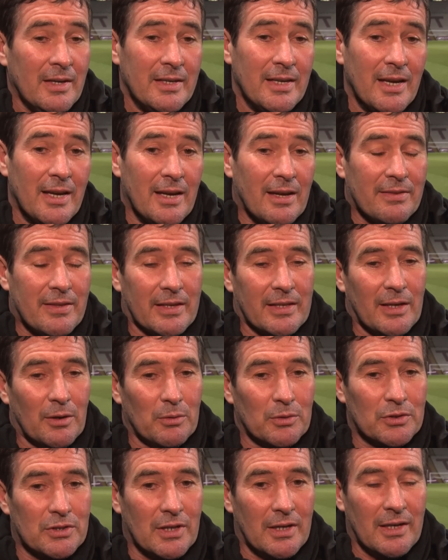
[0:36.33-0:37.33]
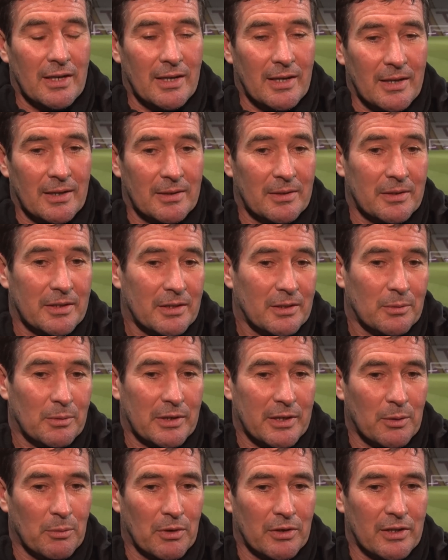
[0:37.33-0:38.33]
Yeah, I think that was uh,
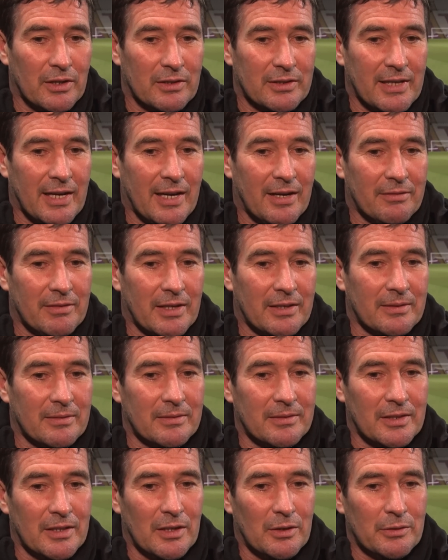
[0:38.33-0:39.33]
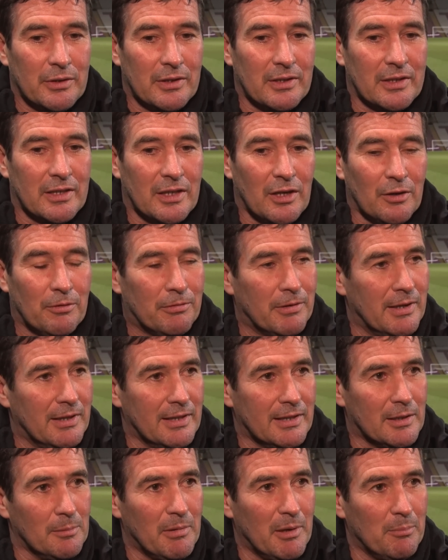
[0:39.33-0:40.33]
when you're 1 0 down, then you know you can go for it a
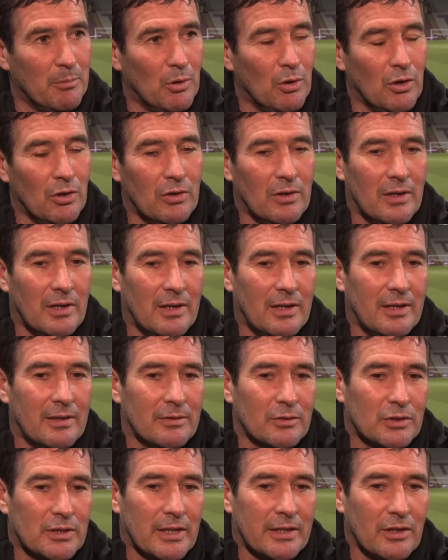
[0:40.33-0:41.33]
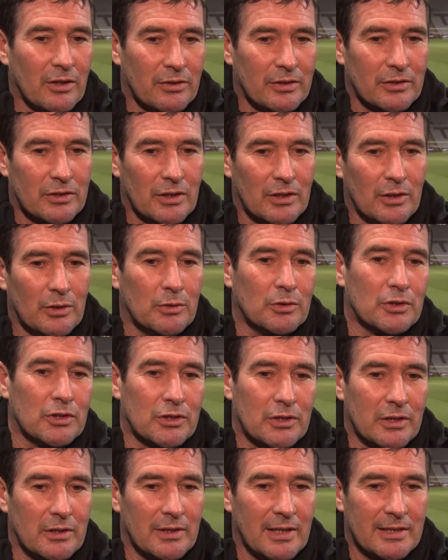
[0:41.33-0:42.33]
little bit more. Uh, and I say nothing to lose
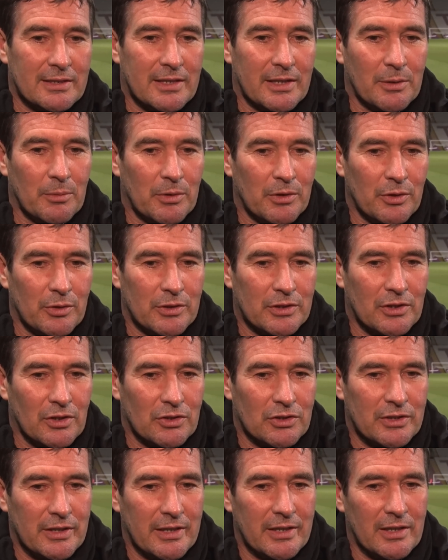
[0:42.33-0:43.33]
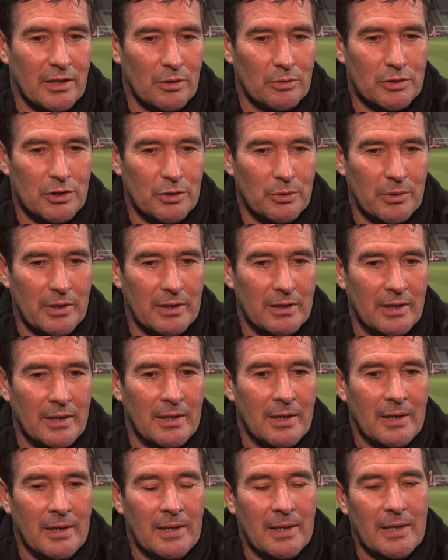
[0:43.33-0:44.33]
because the last thing you want to do is concede and go 2 0.
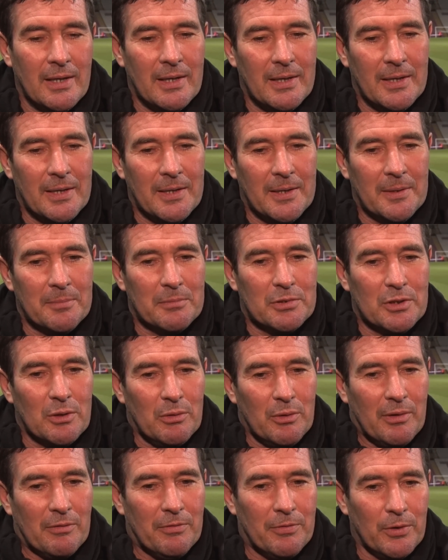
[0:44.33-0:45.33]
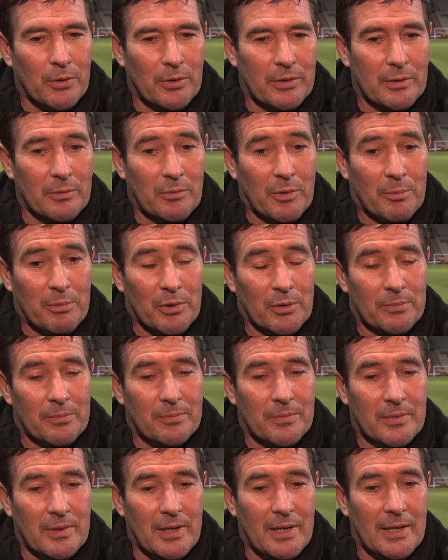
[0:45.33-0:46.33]
Um, so we went forward, we put
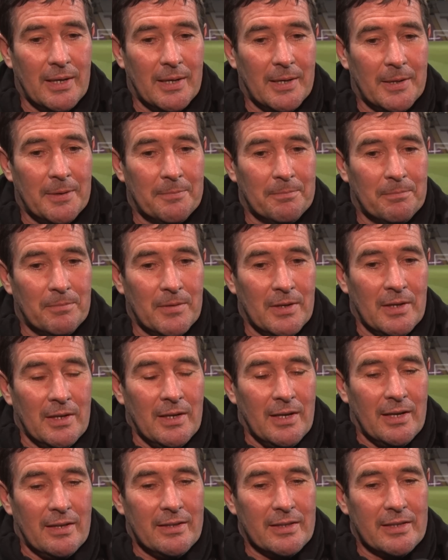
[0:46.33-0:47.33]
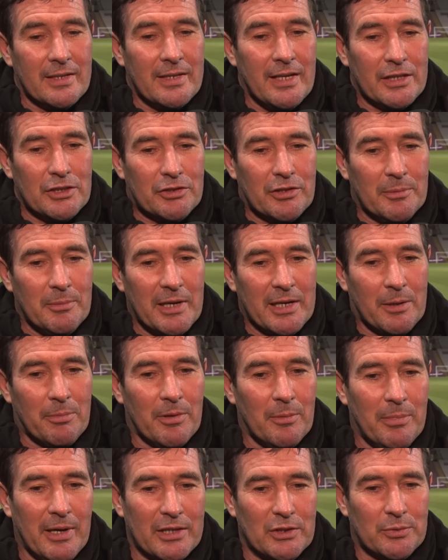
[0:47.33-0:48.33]
um, I think the nature of the makeup
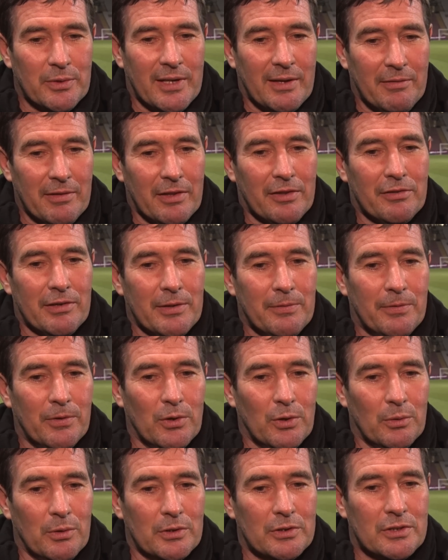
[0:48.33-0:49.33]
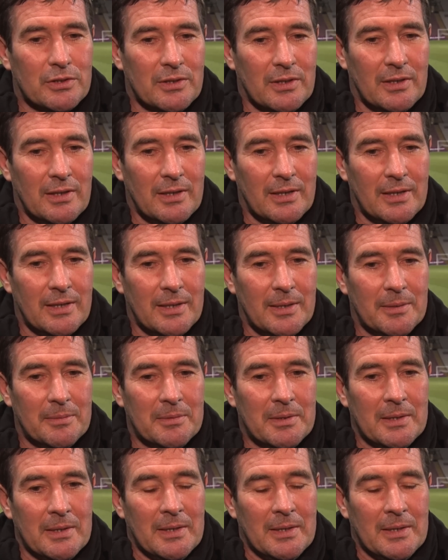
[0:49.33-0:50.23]
of the bench with having three forwards uh,